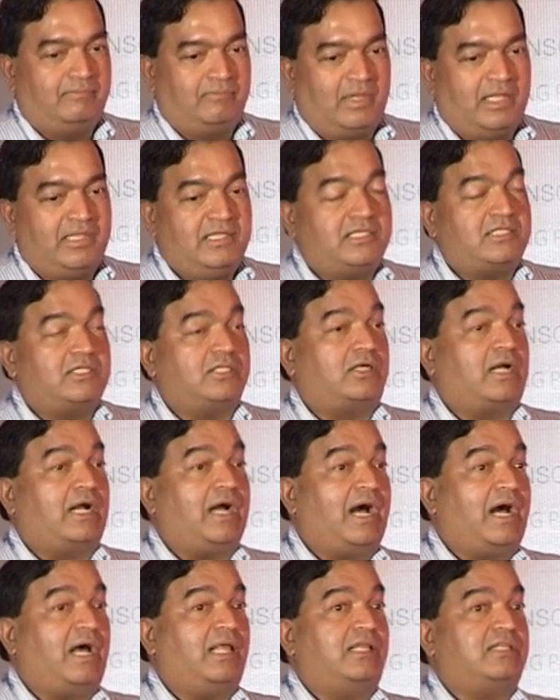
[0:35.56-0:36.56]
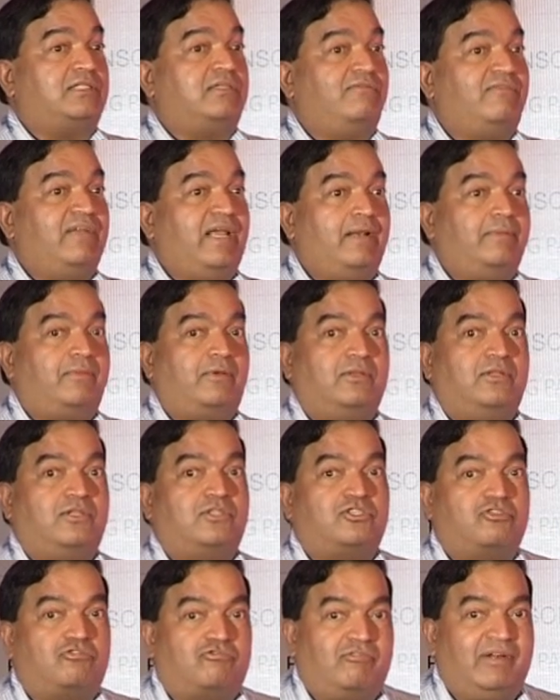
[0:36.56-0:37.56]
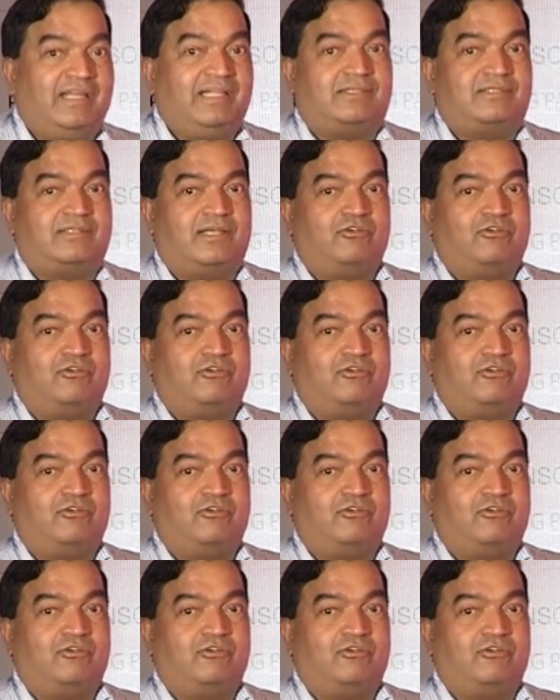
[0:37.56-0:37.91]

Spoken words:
And this is a car that's available on the streets.